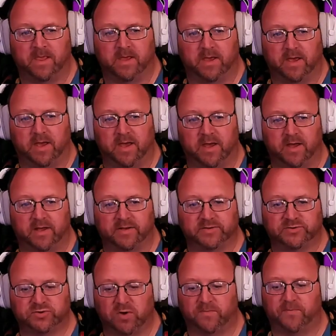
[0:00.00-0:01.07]

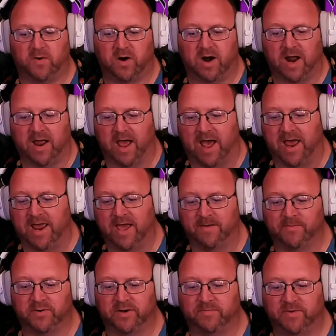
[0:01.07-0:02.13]
So far, I am
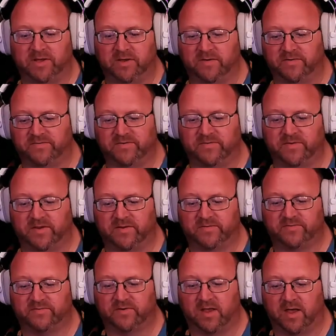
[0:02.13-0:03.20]
going to be using
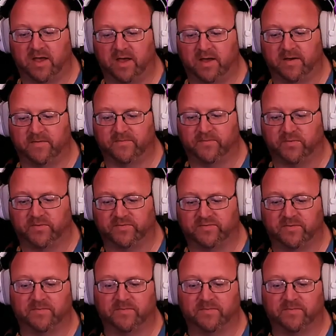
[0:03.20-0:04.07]
this for